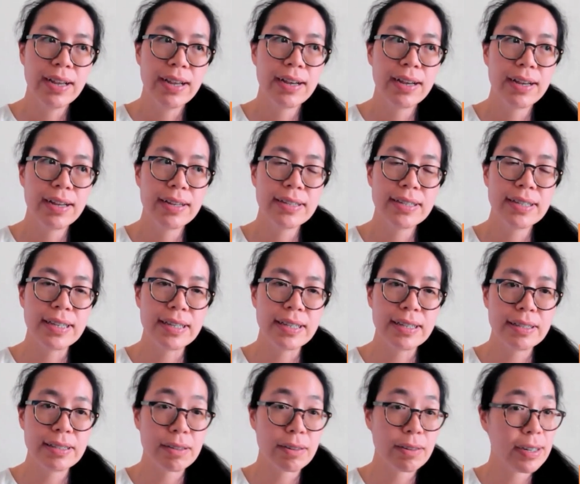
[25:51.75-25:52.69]
uh,
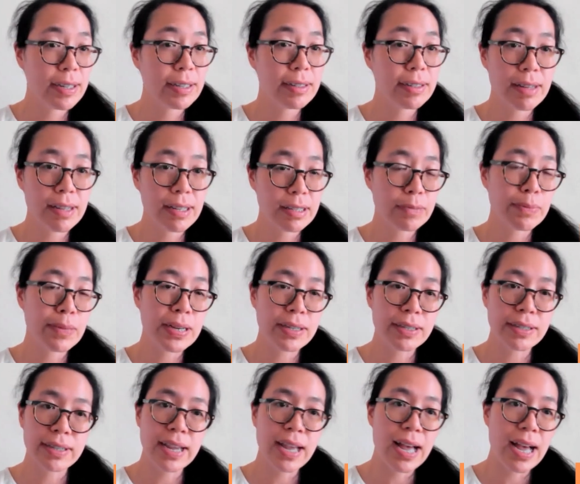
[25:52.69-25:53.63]
teens are at
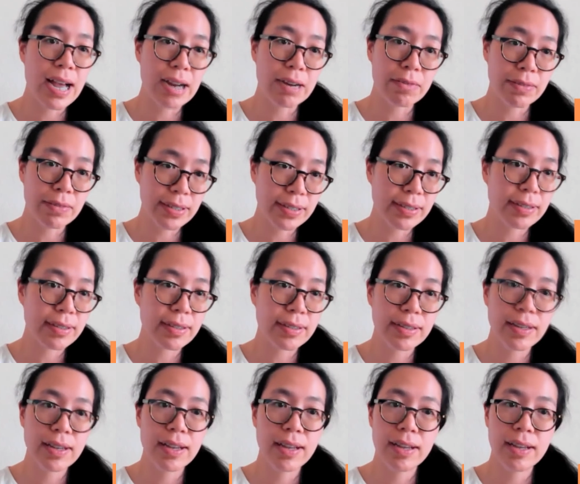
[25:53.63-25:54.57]
especially high risk
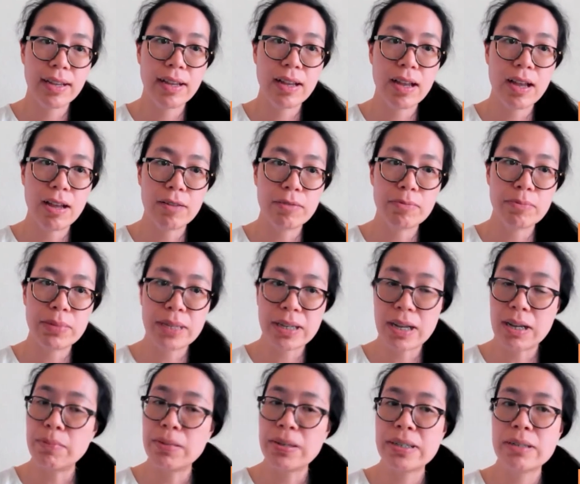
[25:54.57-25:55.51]
uh, of
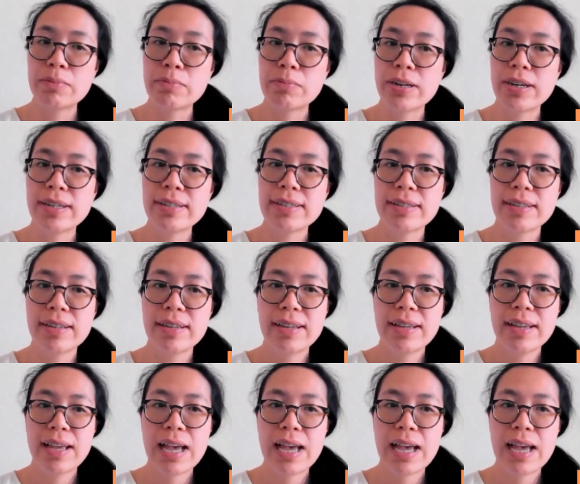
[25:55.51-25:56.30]
becoming depressed.